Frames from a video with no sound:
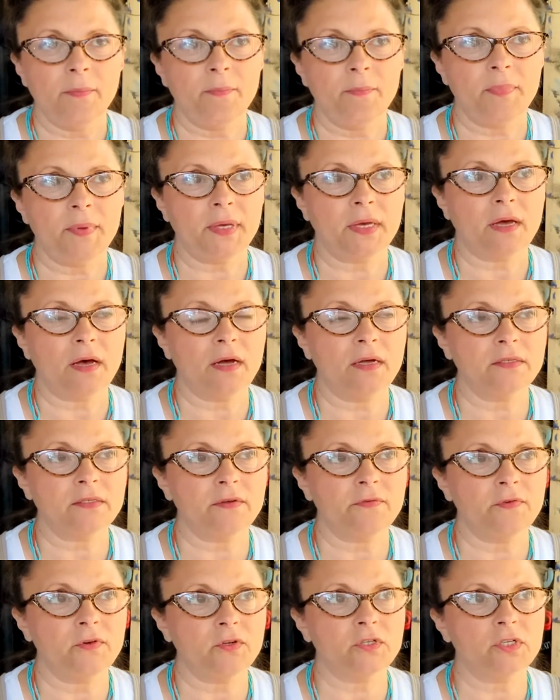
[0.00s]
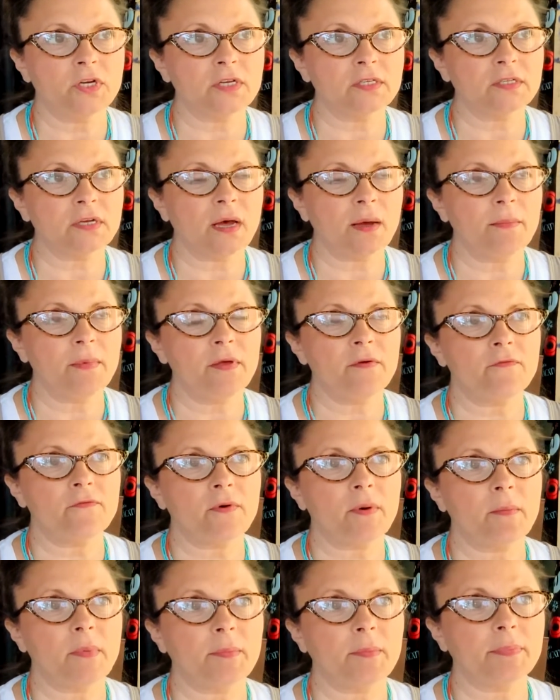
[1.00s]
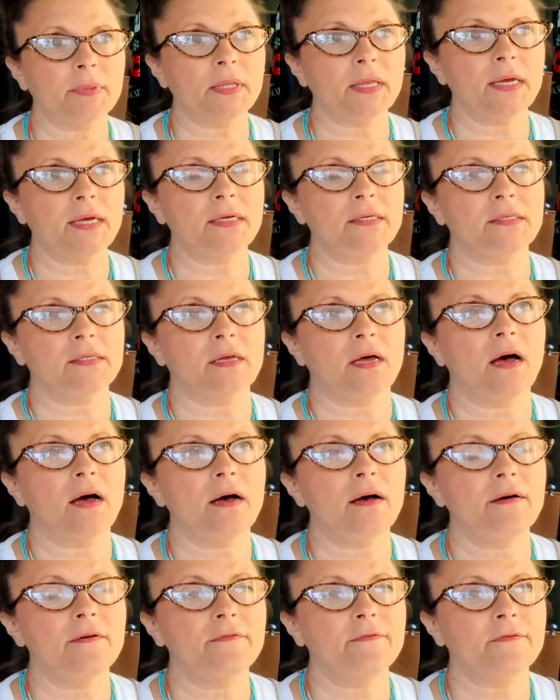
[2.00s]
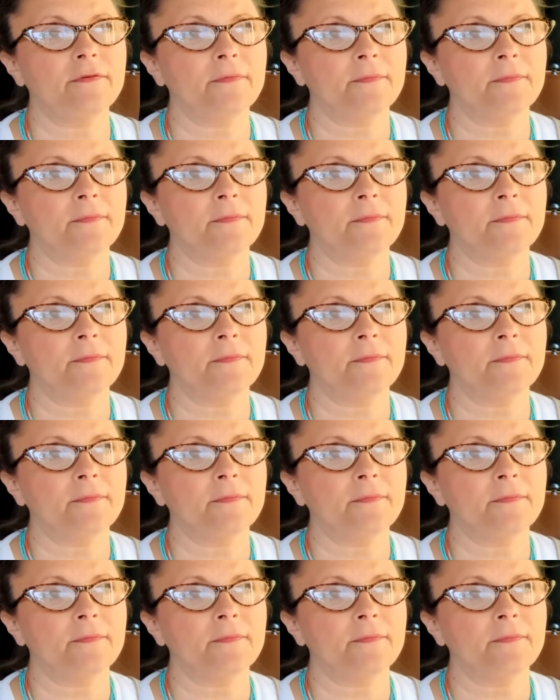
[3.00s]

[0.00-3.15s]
because if you're just coming from a place of